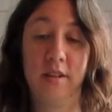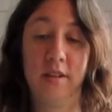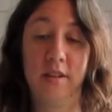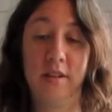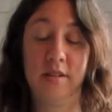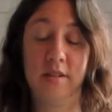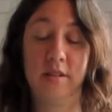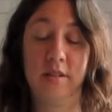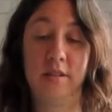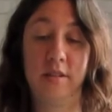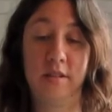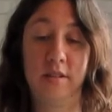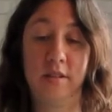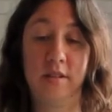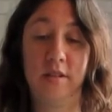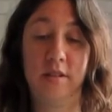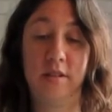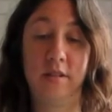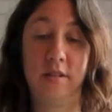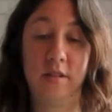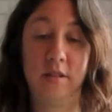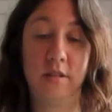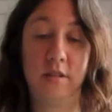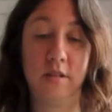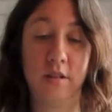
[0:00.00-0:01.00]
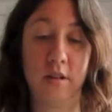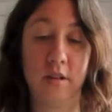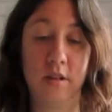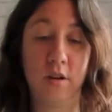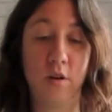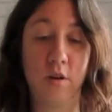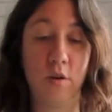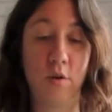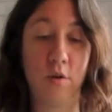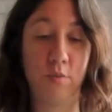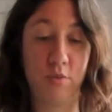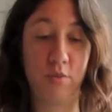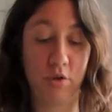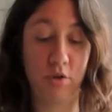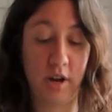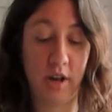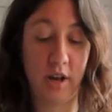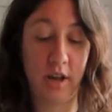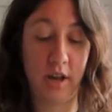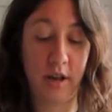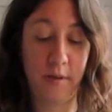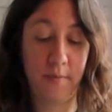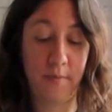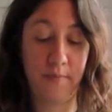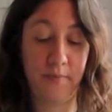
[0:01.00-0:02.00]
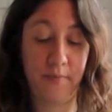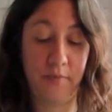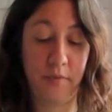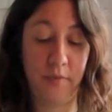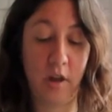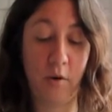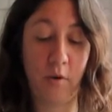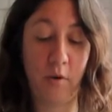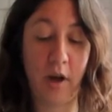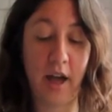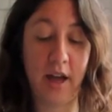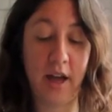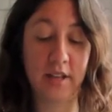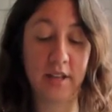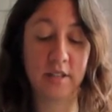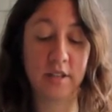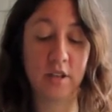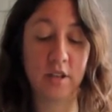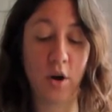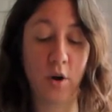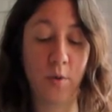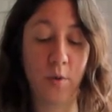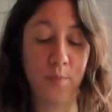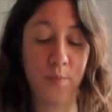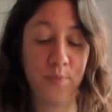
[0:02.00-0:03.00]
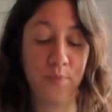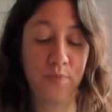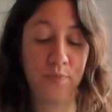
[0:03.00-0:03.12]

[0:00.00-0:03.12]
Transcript: So pretty. Okay, so